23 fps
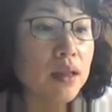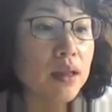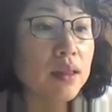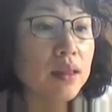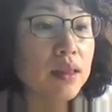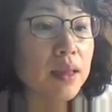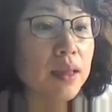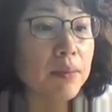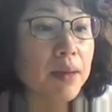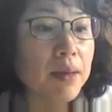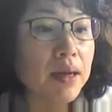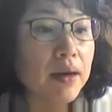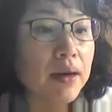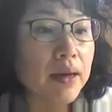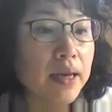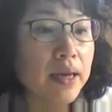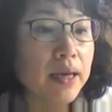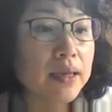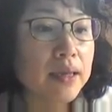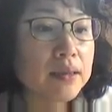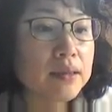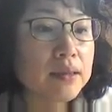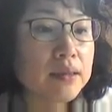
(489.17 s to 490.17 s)
level
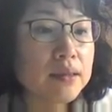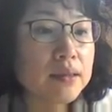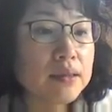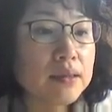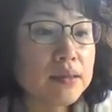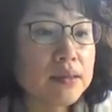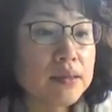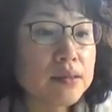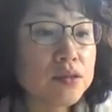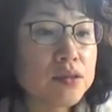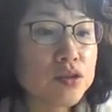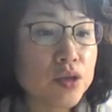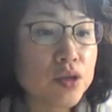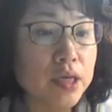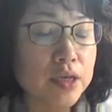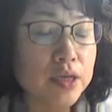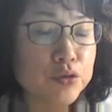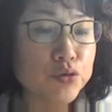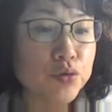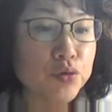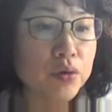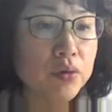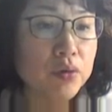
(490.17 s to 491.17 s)
and
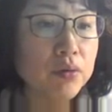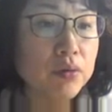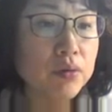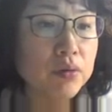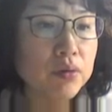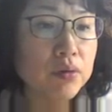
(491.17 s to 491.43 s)
schedule.